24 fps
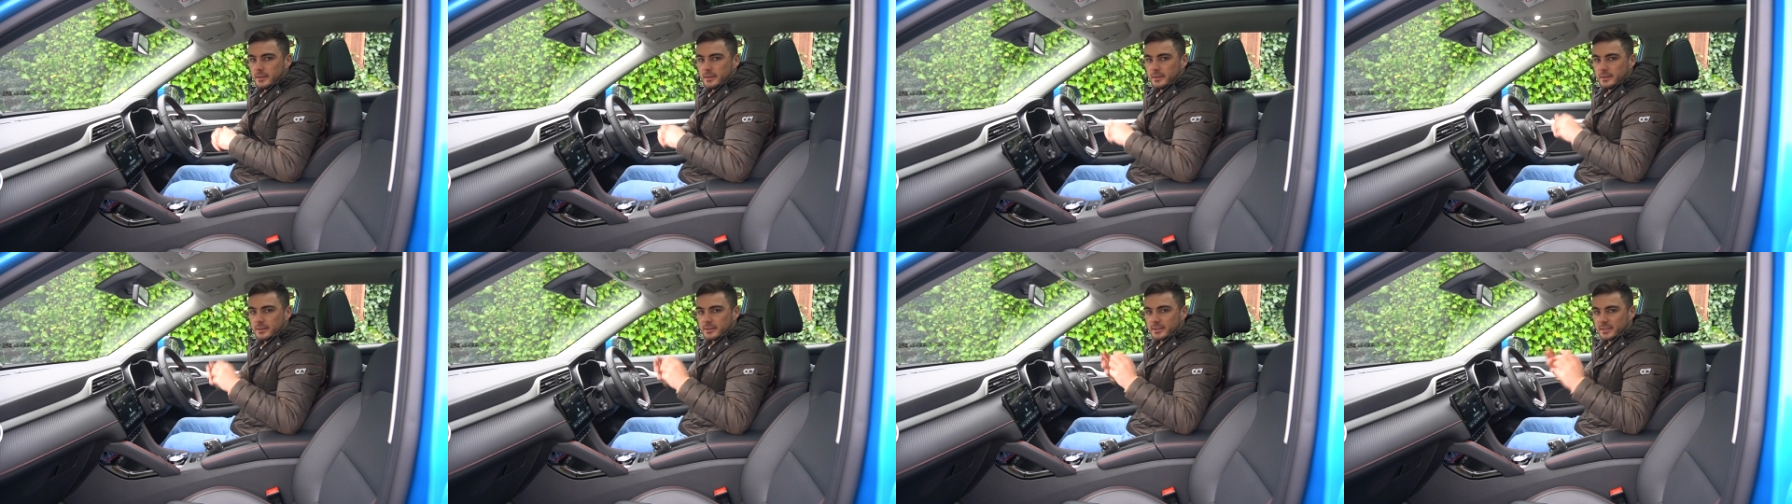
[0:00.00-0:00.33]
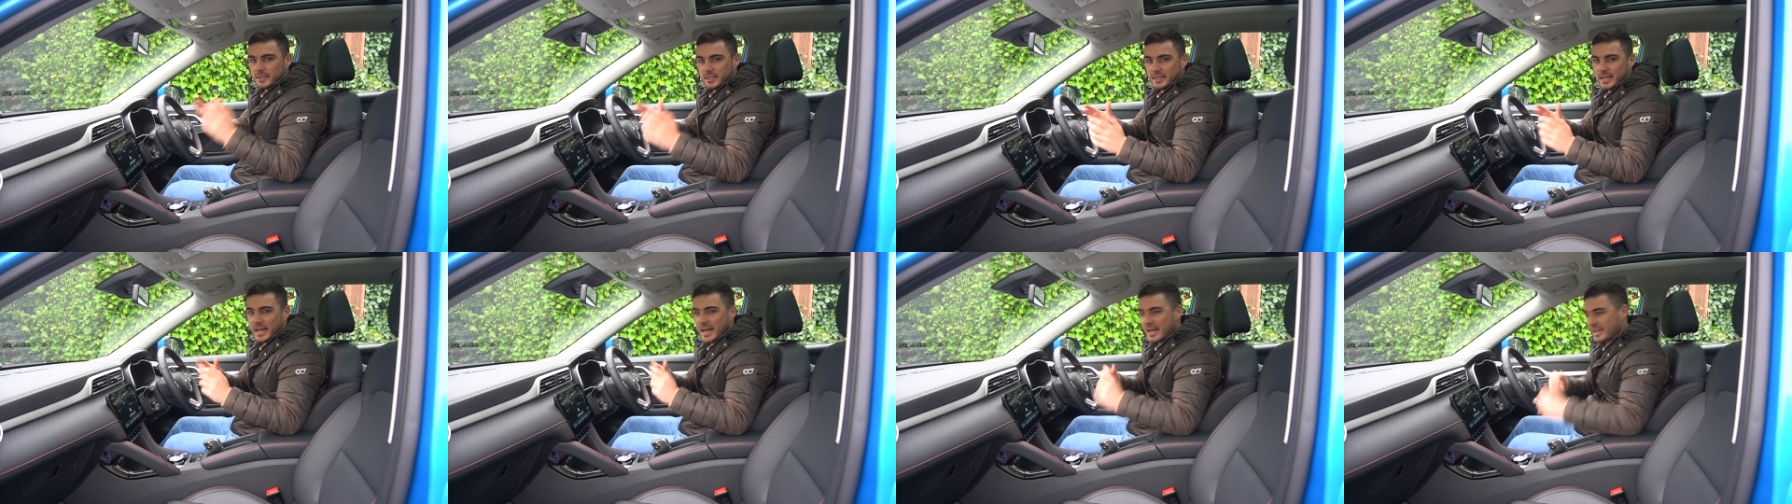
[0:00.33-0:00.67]
So
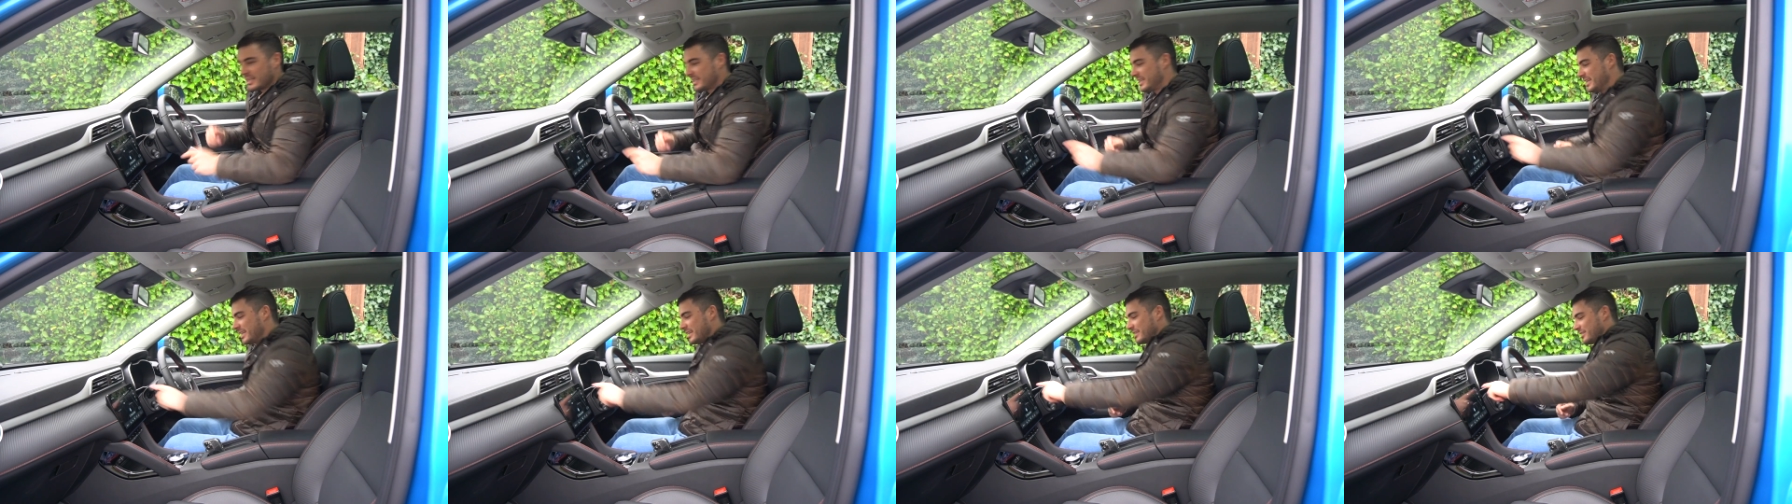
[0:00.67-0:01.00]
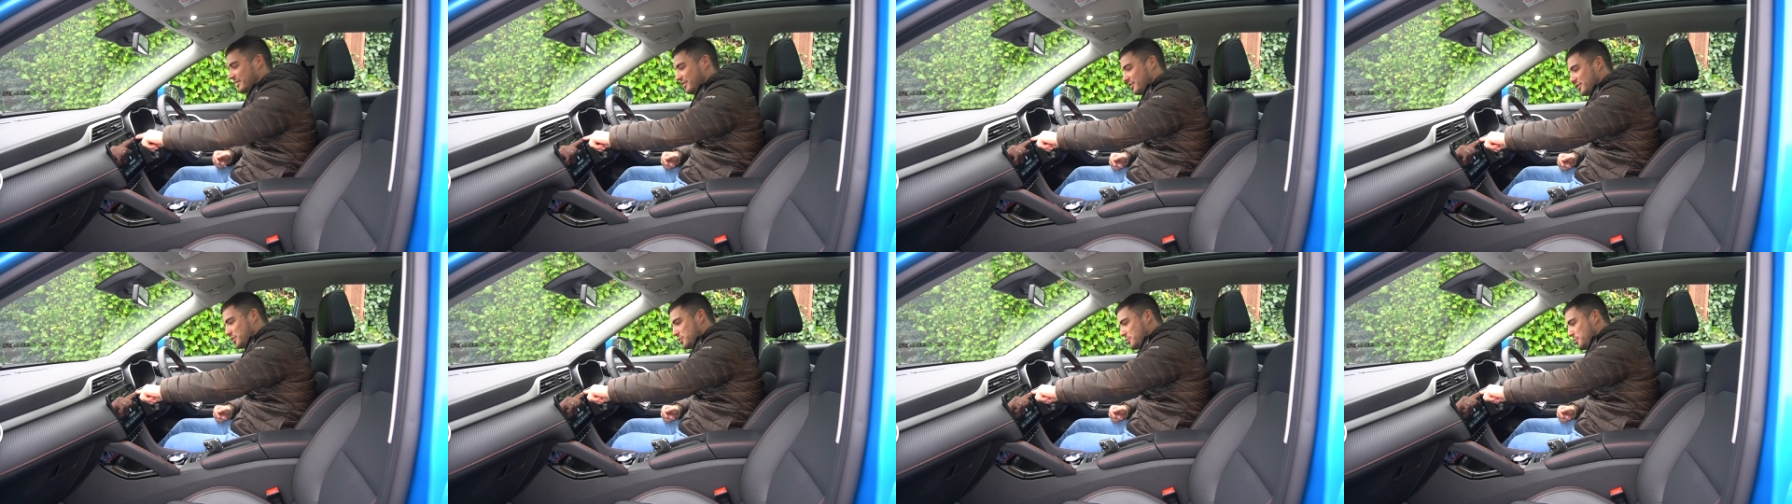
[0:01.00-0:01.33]
the next thing
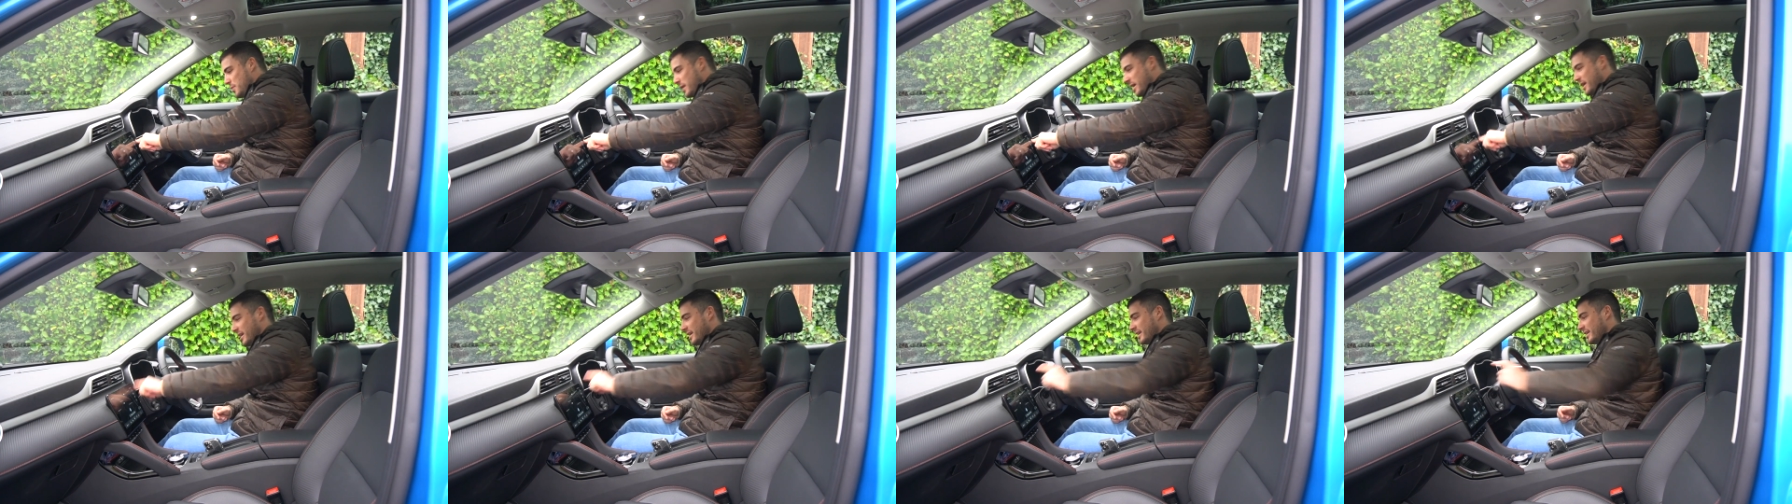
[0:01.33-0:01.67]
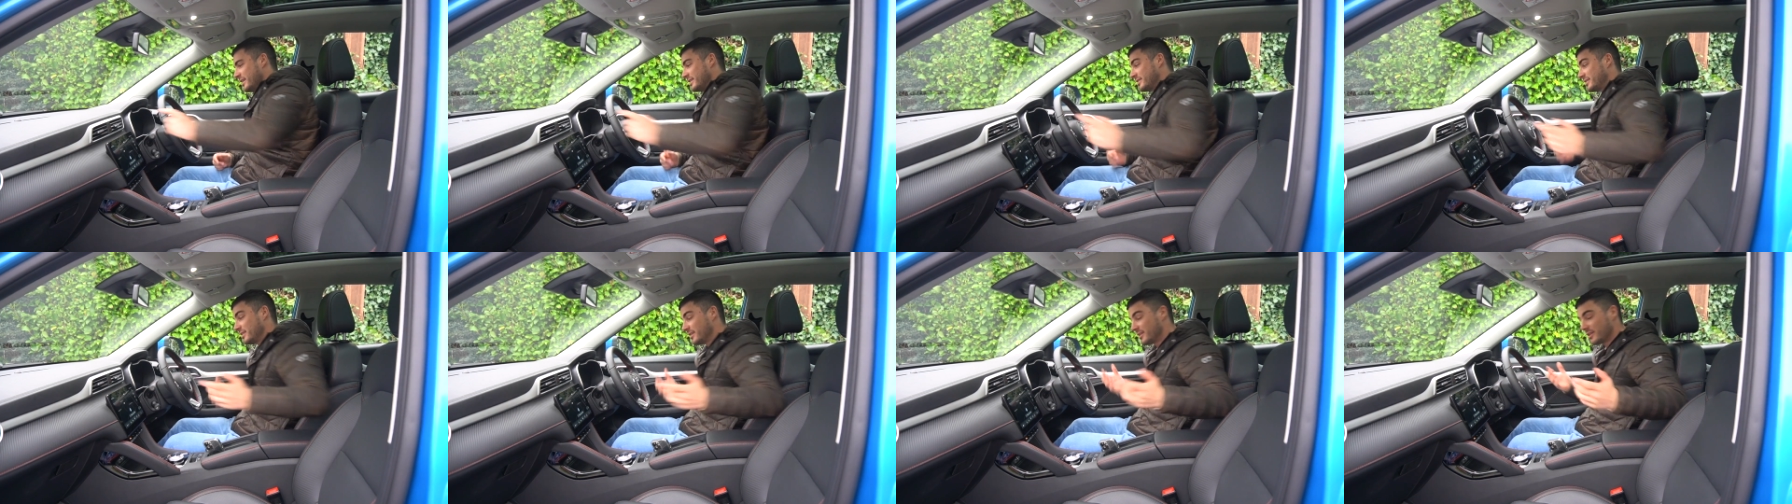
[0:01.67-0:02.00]
to do
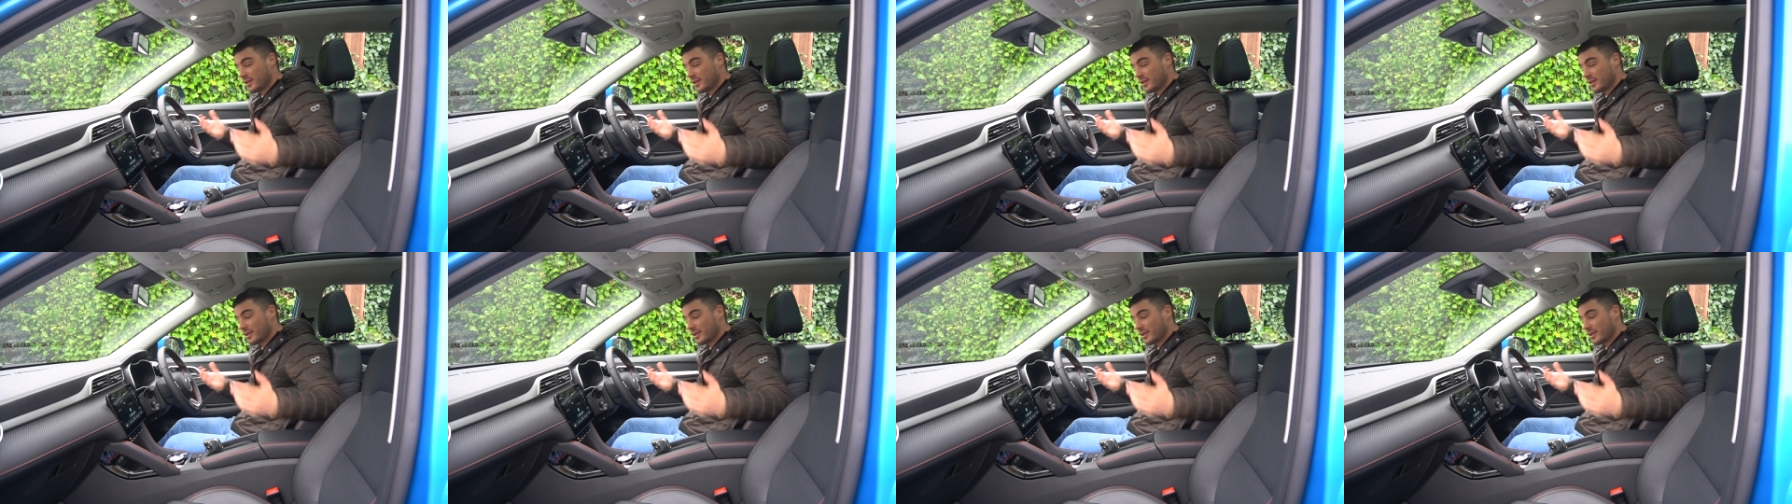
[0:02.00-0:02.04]
is to